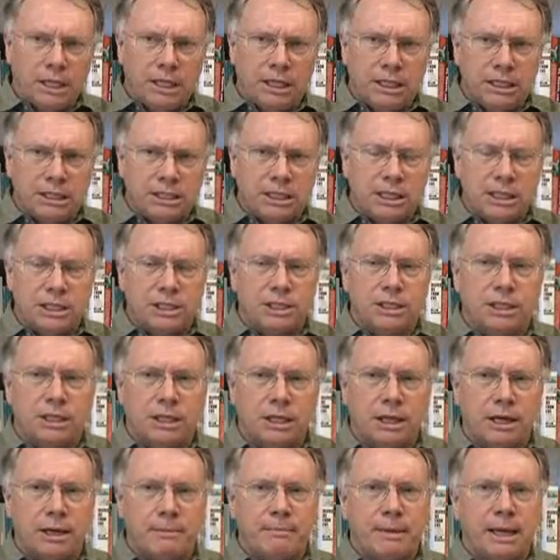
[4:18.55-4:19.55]
The
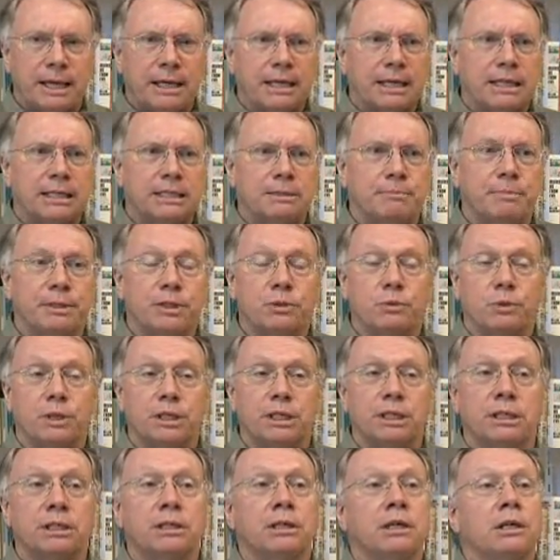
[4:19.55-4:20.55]
distinction I make is
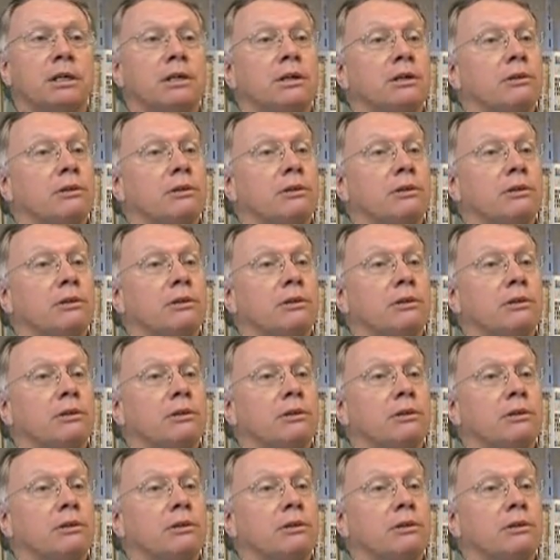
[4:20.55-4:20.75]
between